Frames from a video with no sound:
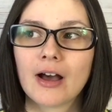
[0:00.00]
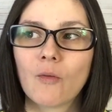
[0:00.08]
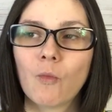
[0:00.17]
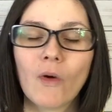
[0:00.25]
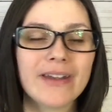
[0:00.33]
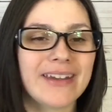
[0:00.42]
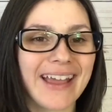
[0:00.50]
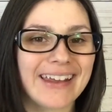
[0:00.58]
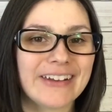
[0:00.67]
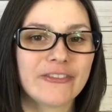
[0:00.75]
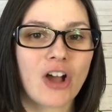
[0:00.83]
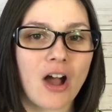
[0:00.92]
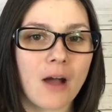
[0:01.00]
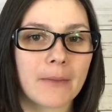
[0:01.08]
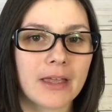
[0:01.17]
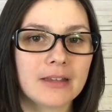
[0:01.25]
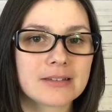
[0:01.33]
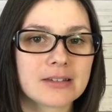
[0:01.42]
one negative
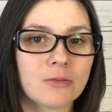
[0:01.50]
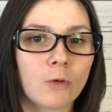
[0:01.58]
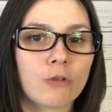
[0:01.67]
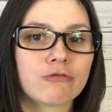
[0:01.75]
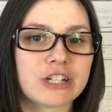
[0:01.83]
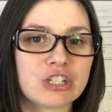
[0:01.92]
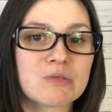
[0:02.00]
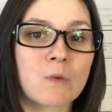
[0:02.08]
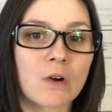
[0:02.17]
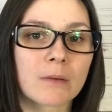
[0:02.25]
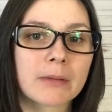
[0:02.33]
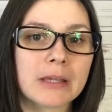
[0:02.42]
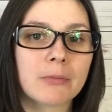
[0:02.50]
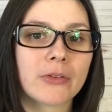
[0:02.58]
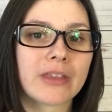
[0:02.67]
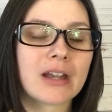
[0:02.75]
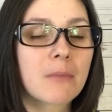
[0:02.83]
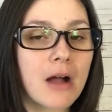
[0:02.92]
comment will reach more people
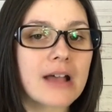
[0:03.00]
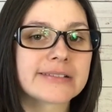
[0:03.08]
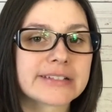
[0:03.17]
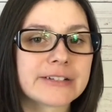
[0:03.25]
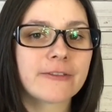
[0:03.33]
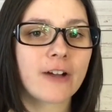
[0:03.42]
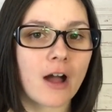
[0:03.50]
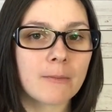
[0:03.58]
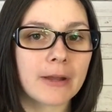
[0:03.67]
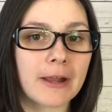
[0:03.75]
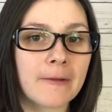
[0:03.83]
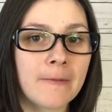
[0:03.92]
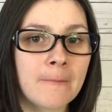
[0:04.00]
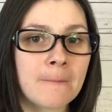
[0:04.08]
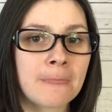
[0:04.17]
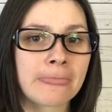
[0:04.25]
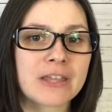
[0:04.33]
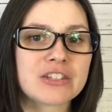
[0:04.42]
than a positive comment.
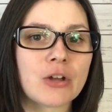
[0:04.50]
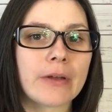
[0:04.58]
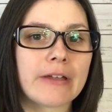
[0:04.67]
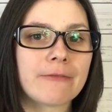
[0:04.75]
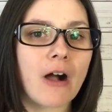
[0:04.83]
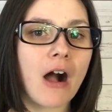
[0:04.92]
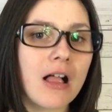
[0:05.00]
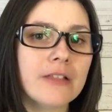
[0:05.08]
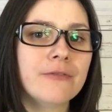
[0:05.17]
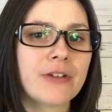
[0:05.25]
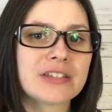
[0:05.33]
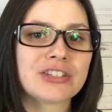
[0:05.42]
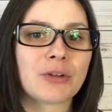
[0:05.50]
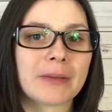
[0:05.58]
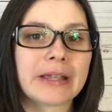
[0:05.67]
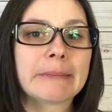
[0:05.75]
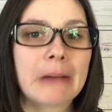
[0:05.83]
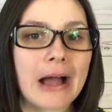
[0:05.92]
So if all of us are
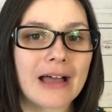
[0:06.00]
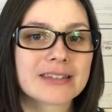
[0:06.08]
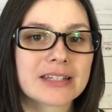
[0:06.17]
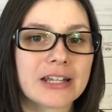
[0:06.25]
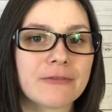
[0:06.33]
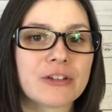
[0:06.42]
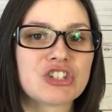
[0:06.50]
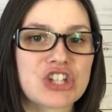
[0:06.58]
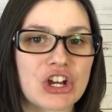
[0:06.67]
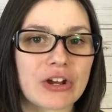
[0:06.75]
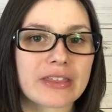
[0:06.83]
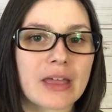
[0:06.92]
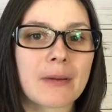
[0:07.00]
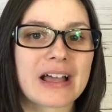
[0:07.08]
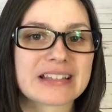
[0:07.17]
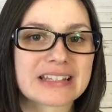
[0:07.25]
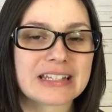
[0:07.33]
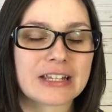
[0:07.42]
being positive and sharing that
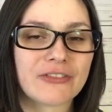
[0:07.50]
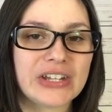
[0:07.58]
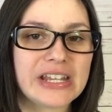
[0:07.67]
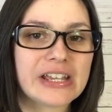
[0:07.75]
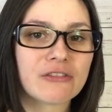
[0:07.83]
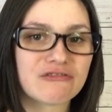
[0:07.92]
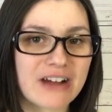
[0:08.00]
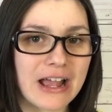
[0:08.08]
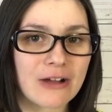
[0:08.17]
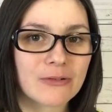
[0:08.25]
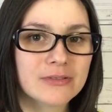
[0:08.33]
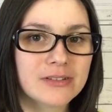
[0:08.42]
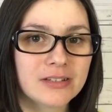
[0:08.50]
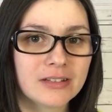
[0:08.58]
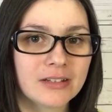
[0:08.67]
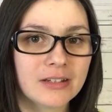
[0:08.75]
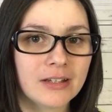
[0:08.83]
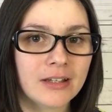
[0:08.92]
positivity around,
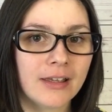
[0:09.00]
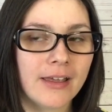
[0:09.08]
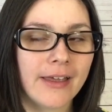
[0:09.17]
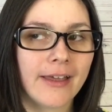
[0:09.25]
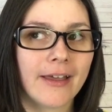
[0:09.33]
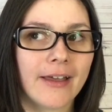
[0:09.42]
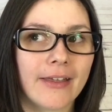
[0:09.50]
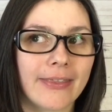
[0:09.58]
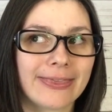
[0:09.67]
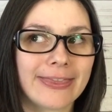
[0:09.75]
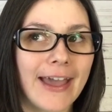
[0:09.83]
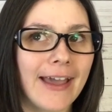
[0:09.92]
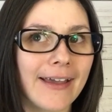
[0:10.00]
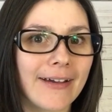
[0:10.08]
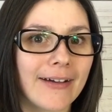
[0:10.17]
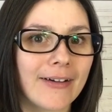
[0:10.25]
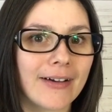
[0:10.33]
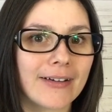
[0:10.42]
that
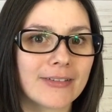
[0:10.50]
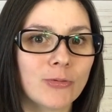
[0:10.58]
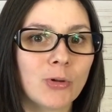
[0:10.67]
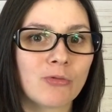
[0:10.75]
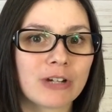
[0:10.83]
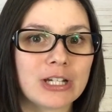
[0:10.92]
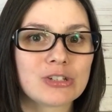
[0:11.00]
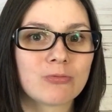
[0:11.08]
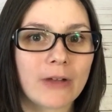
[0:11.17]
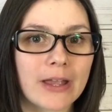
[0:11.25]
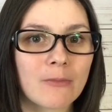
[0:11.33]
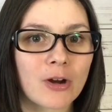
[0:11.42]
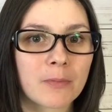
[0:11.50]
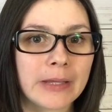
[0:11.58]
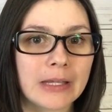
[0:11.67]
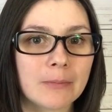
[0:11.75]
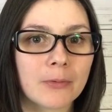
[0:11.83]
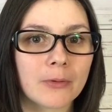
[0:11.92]
will reach way more
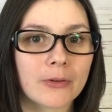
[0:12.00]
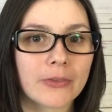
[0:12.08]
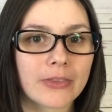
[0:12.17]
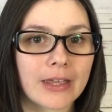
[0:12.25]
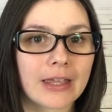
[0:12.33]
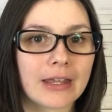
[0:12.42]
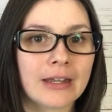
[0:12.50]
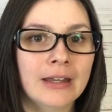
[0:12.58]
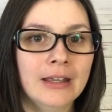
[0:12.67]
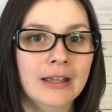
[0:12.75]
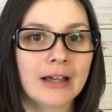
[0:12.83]
people than